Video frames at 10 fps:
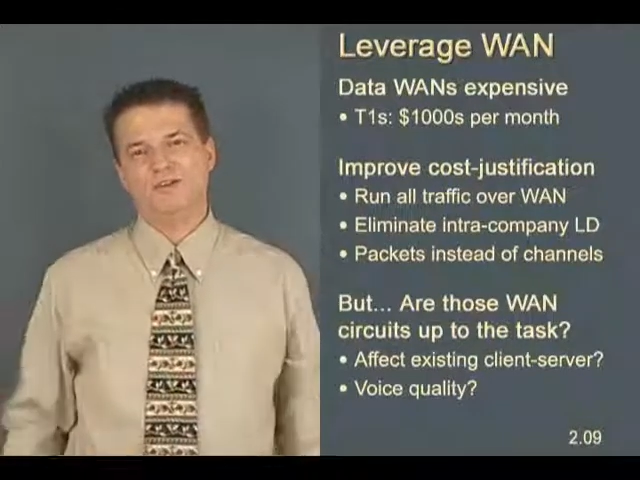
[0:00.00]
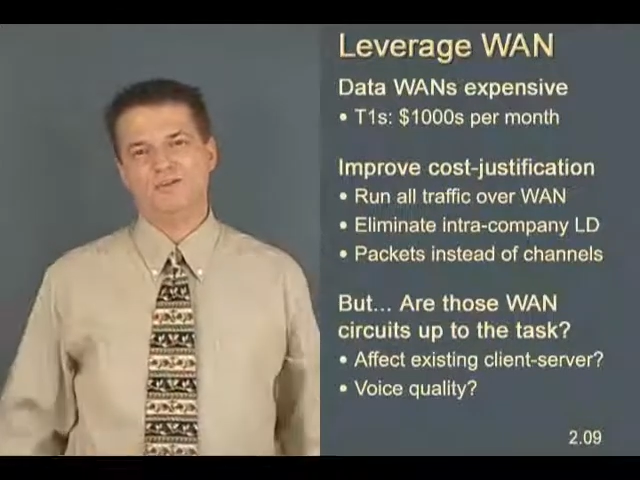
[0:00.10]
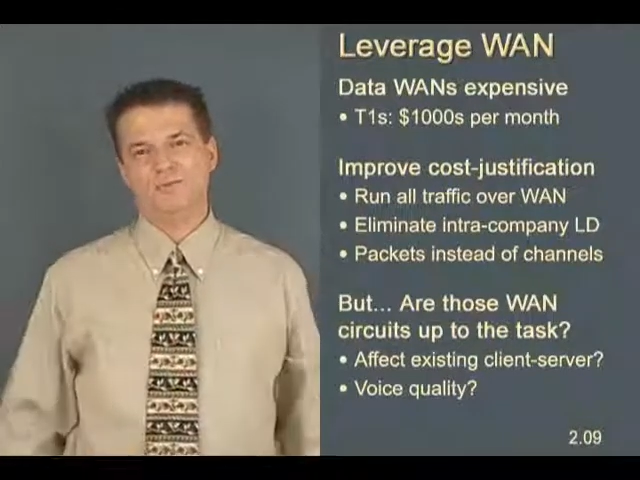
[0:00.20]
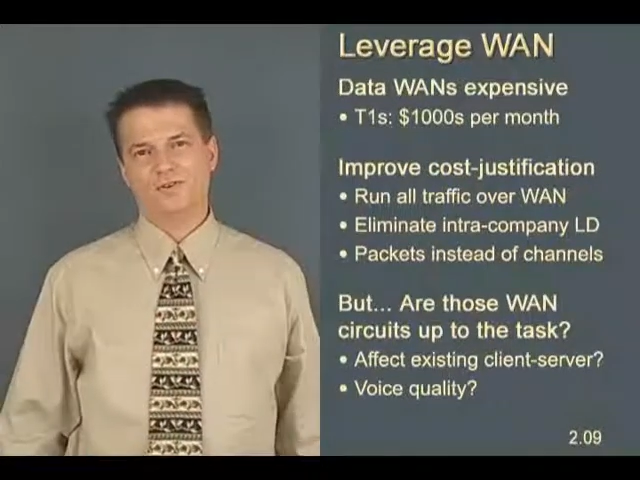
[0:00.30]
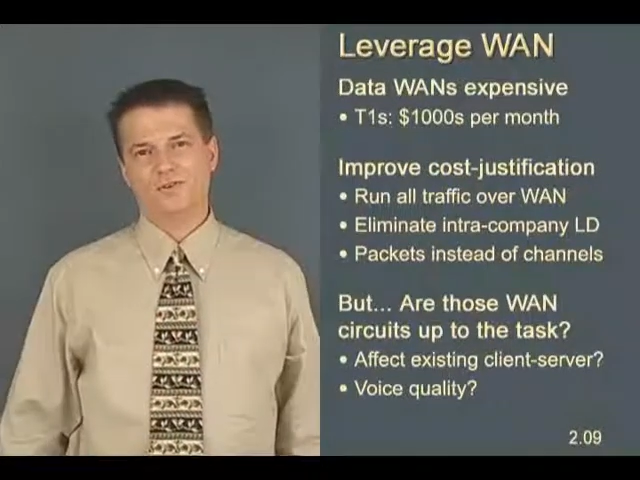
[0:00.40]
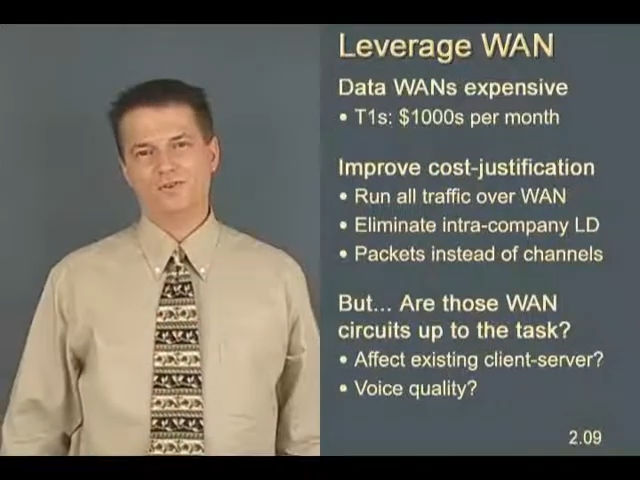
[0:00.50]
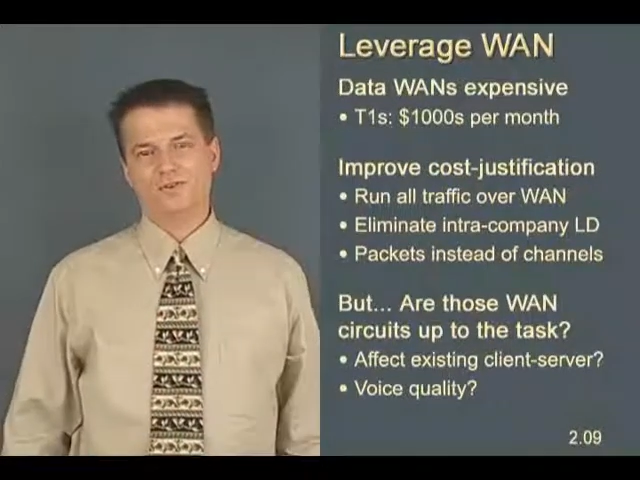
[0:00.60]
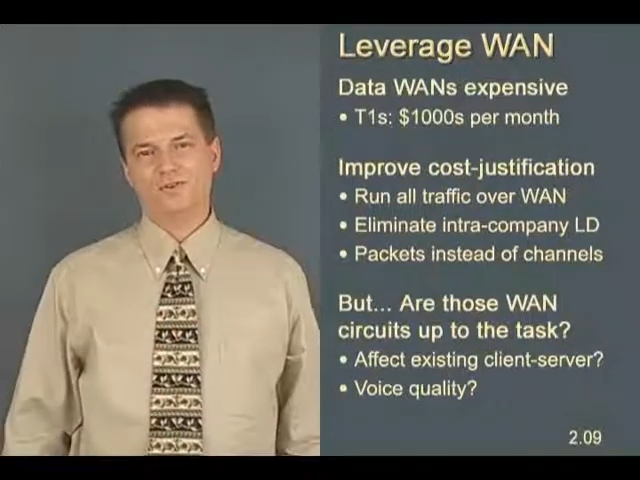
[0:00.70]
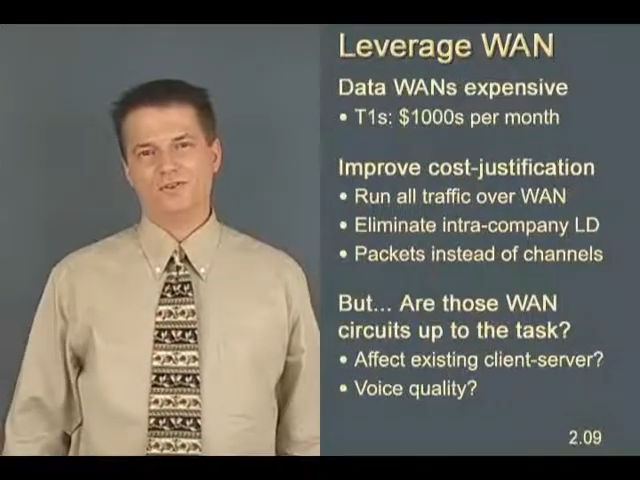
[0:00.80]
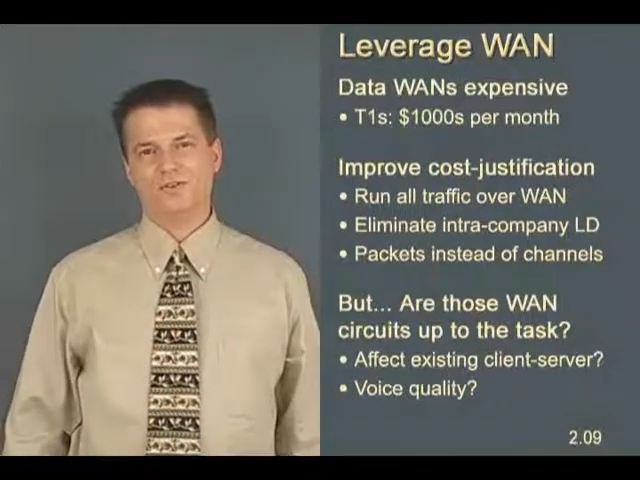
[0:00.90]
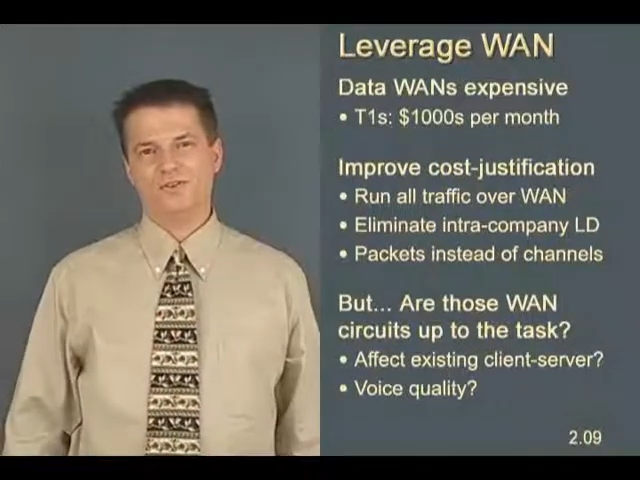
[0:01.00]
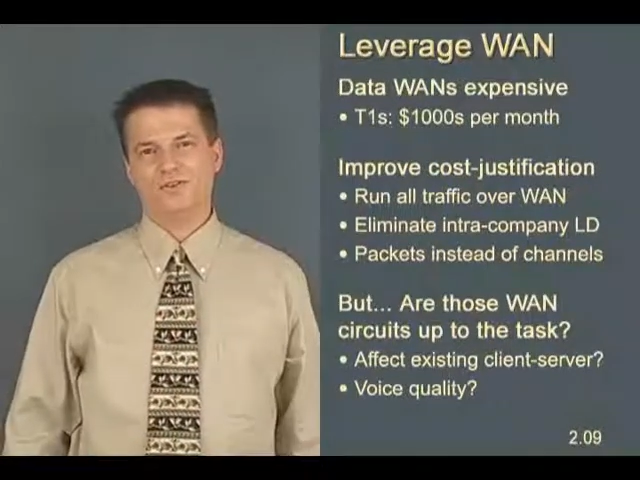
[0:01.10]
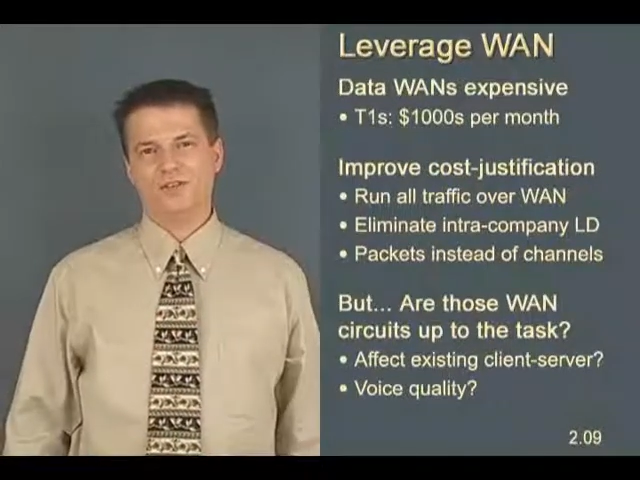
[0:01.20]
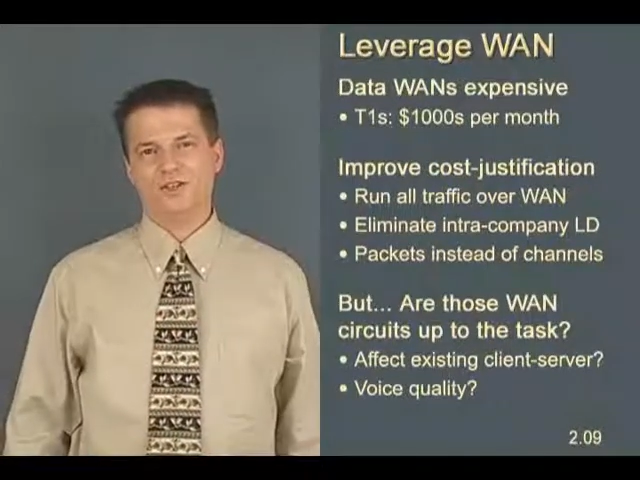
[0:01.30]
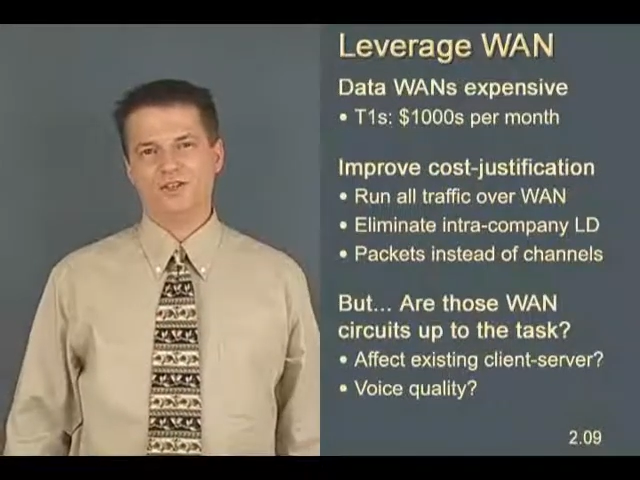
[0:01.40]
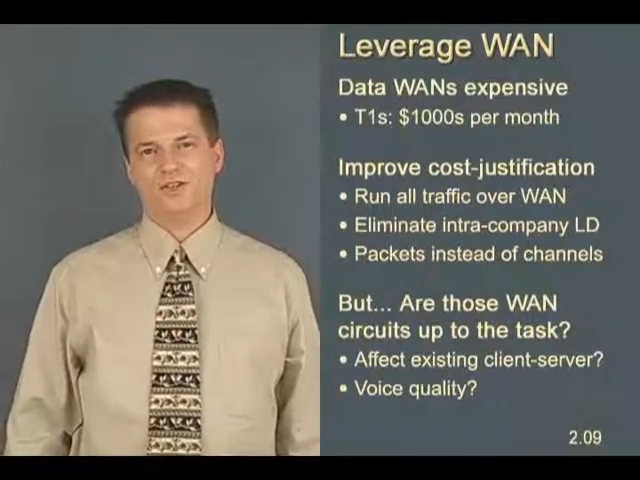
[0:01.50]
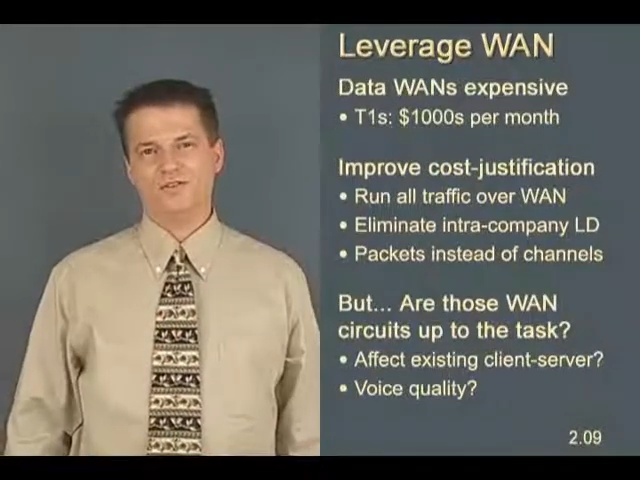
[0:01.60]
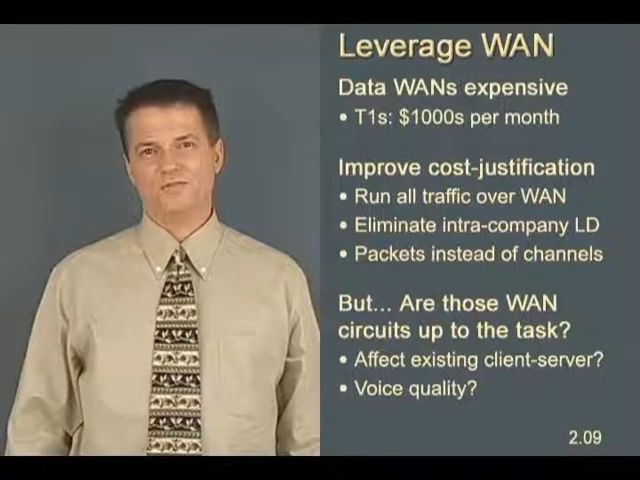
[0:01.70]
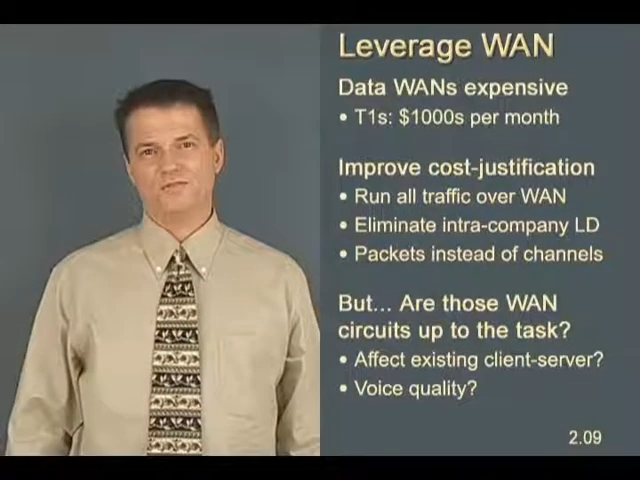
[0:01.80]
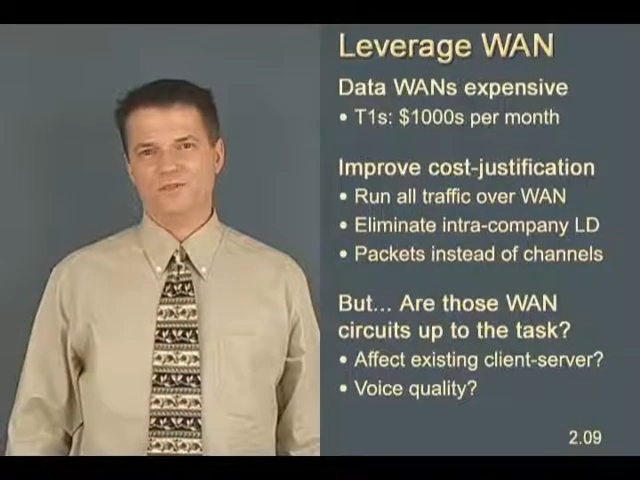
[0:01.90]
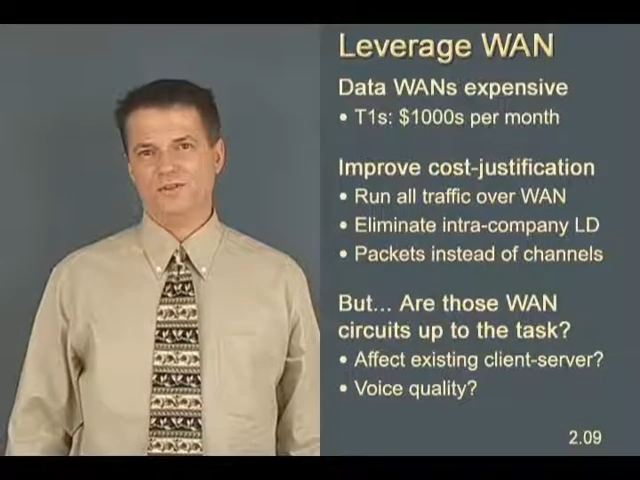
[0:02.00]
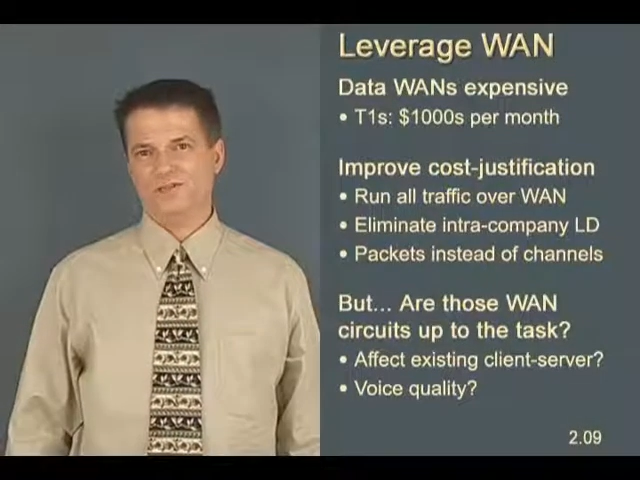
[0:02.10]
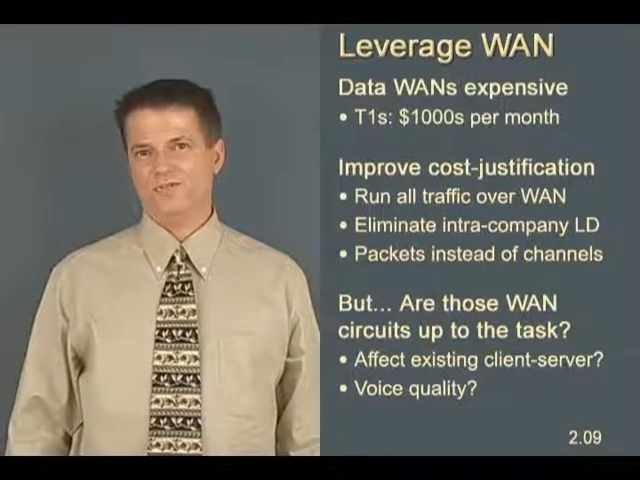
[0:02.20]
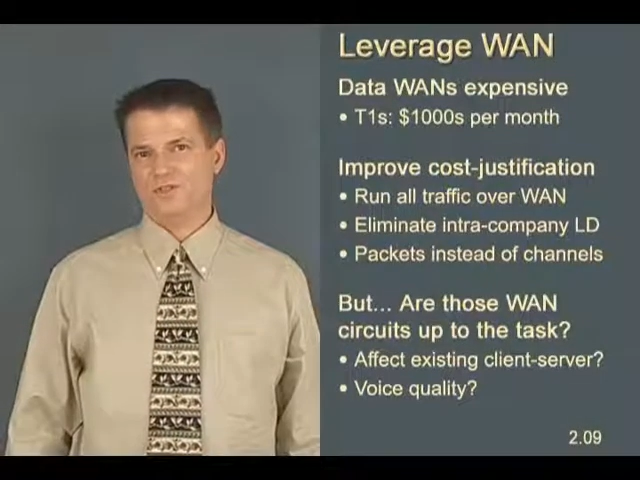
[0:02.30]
and forth between the locations for doing